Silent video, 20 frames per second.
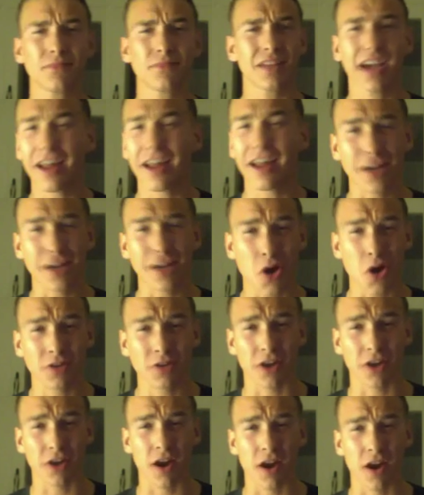kind of like
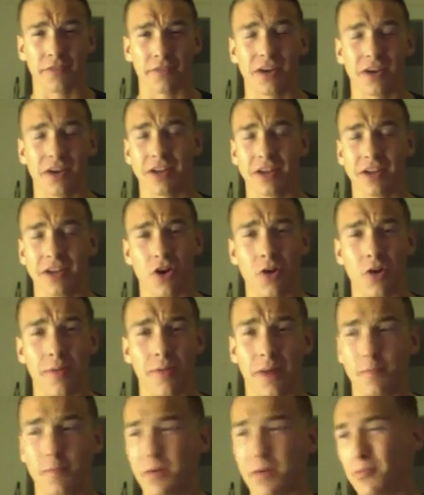Noah's Ark. You guys know
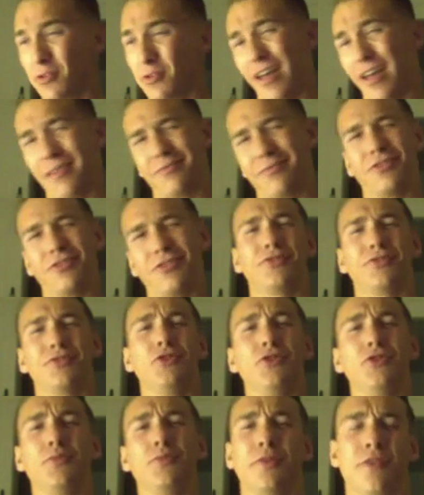about it. People are like, you're
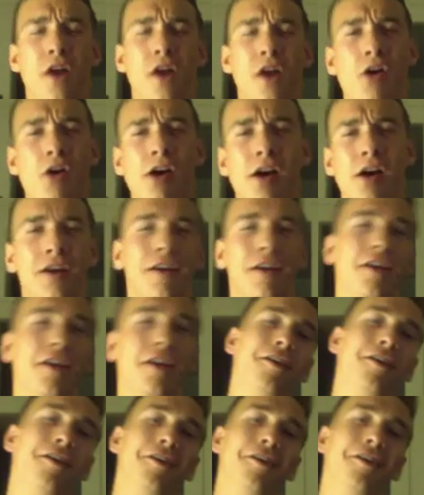stupid, Noah.
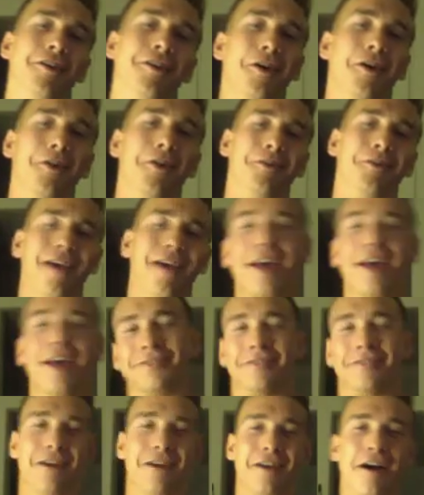That's
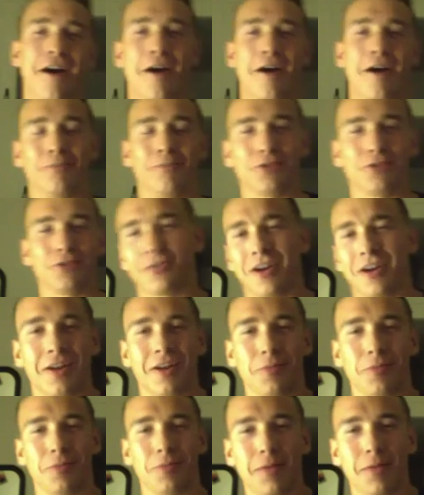dumb. You're trying
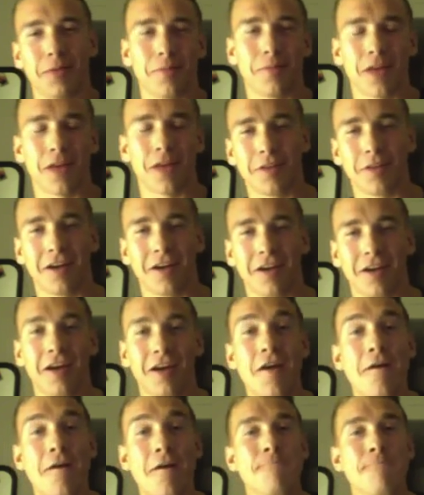to blah, blah, blah, blah.
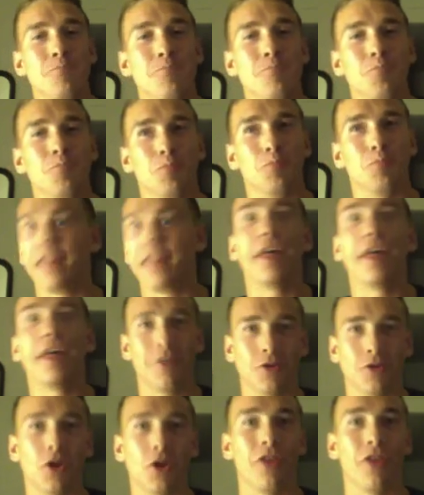And
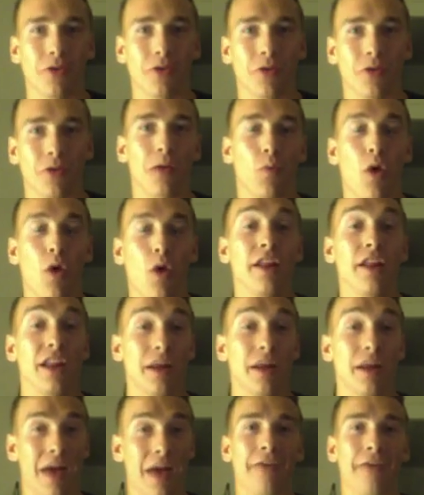then, they were like, wanted
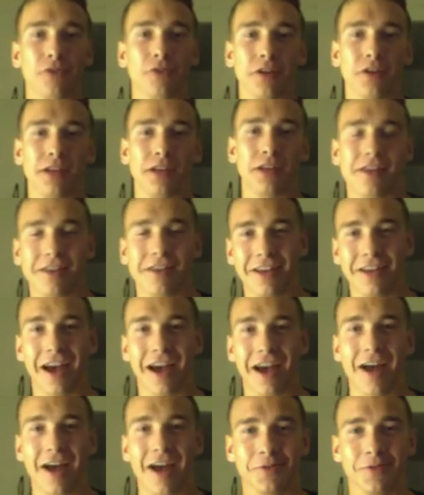him after he
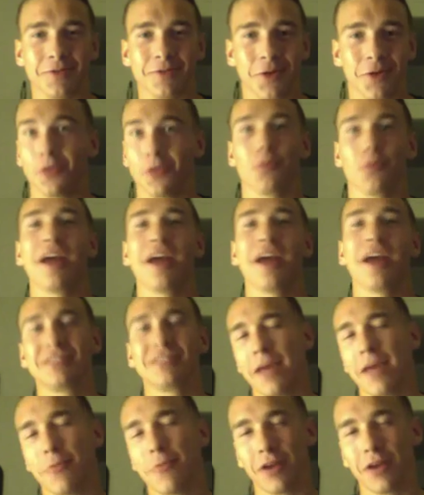got, the rains
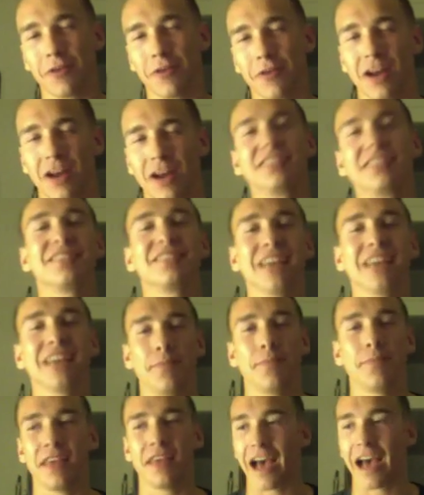came or whatever, right? It's the same
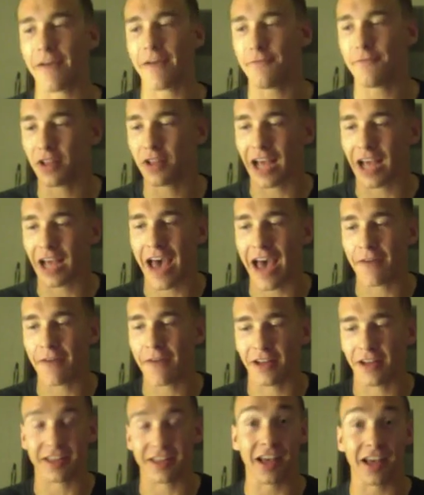thing. I feel like I have
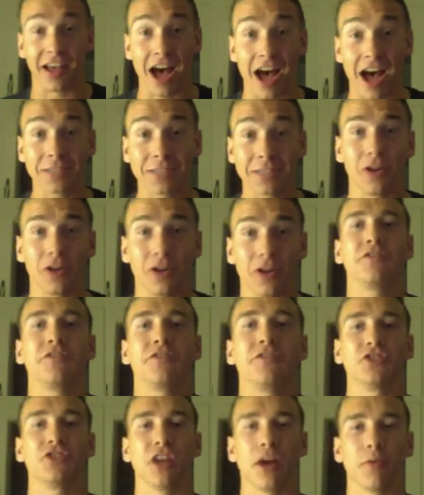like the gospel and I have to
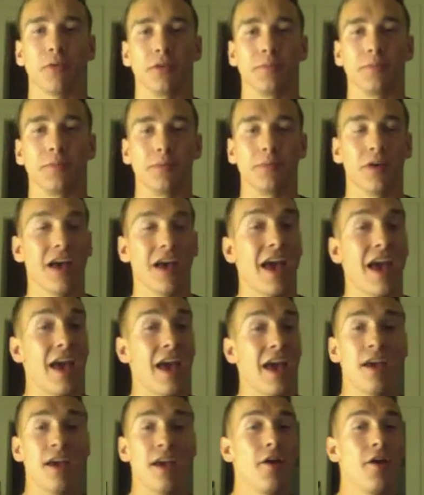share it with people. A,